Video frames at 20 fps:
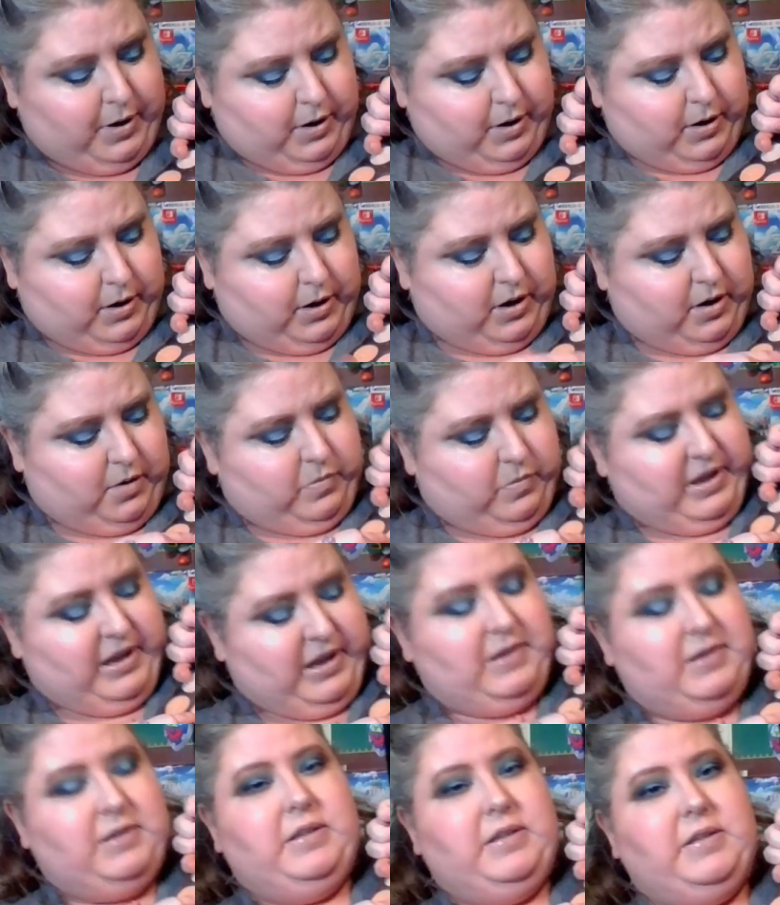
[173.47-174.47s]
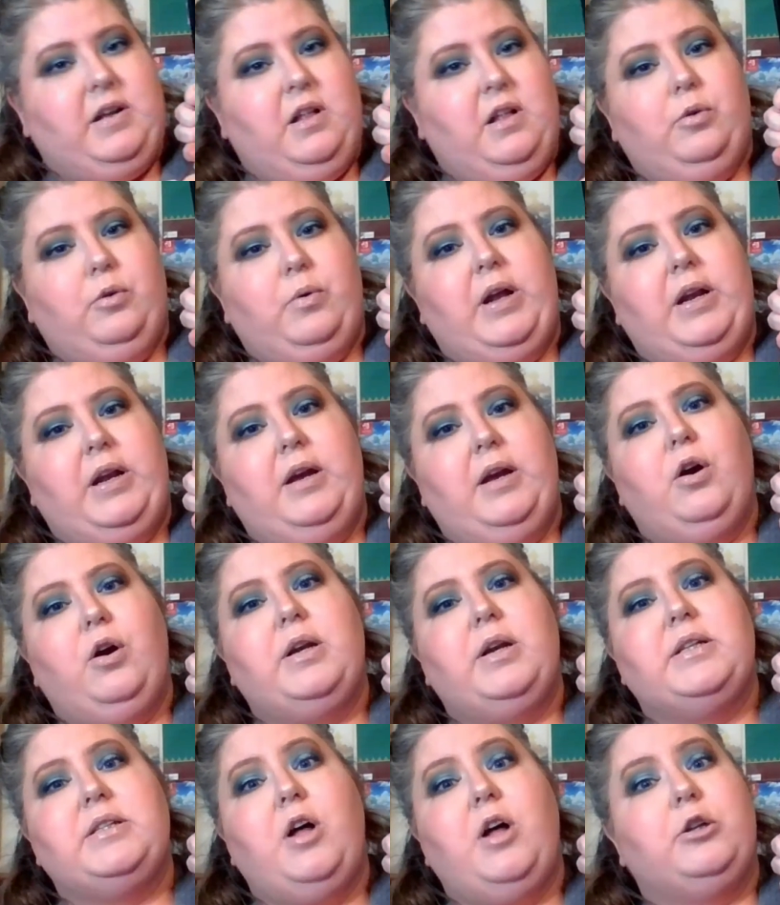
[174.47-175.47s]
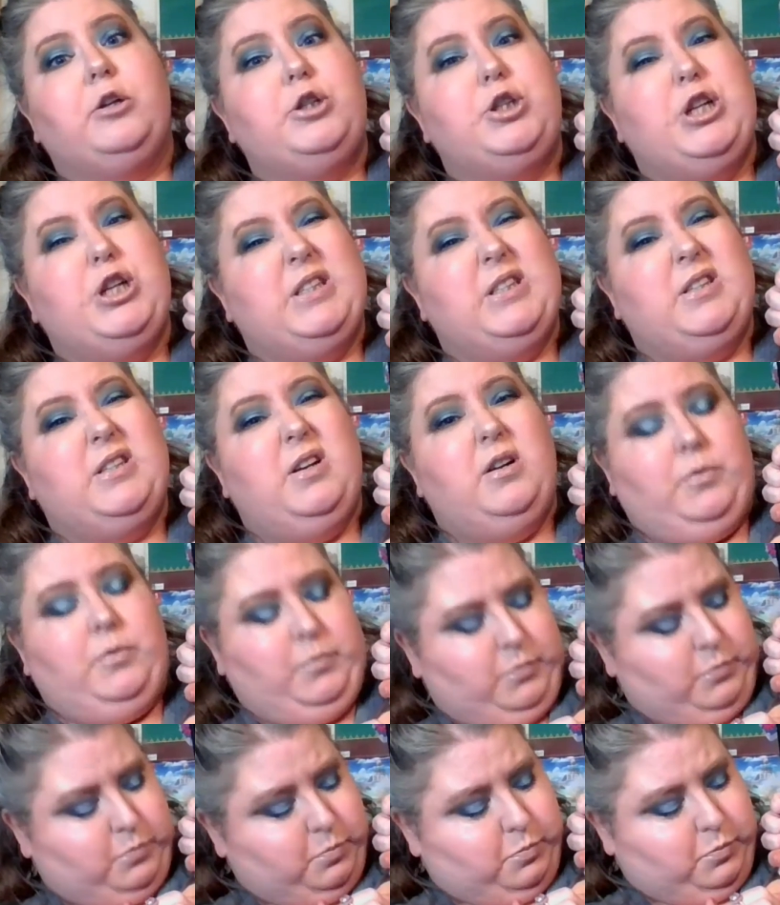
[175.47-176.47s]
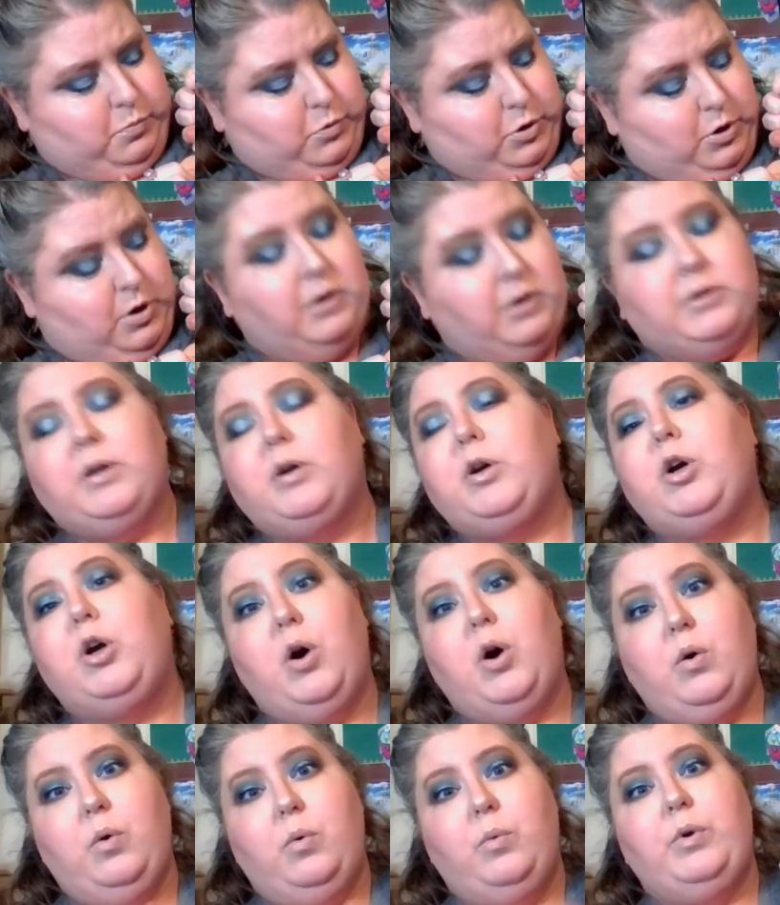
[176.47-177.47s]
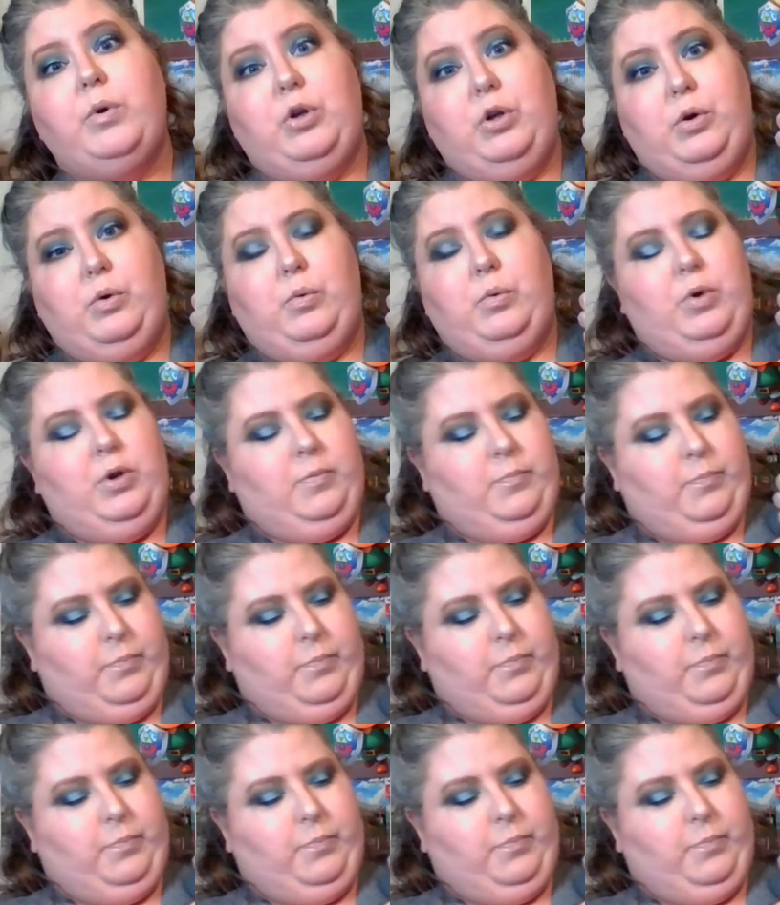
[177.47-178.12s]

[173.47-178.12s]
that's this color right here, and it's called Go Nude.